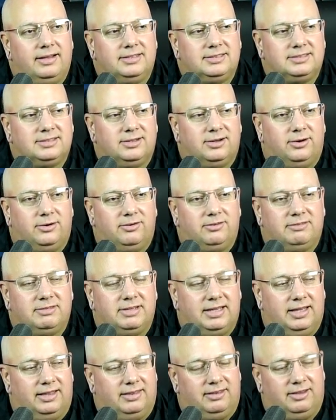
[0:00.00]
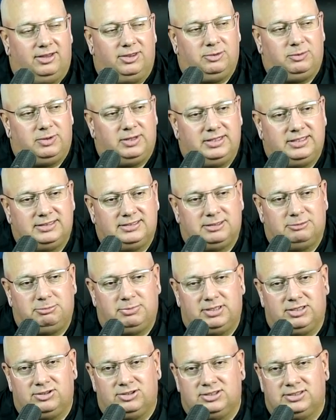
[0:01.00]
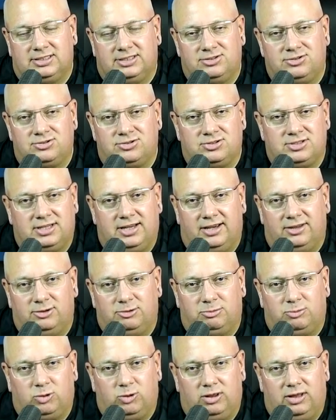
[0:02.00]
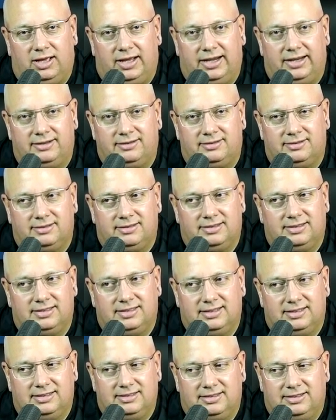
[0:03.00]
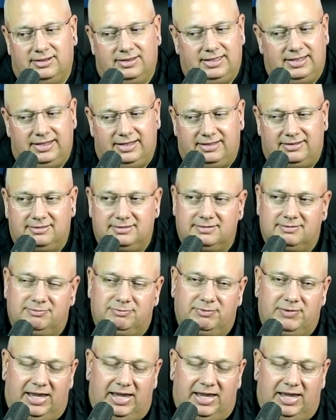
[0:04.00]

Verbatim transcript: So, yeah, the other one is that bigger sensors gather more light. No, they don't.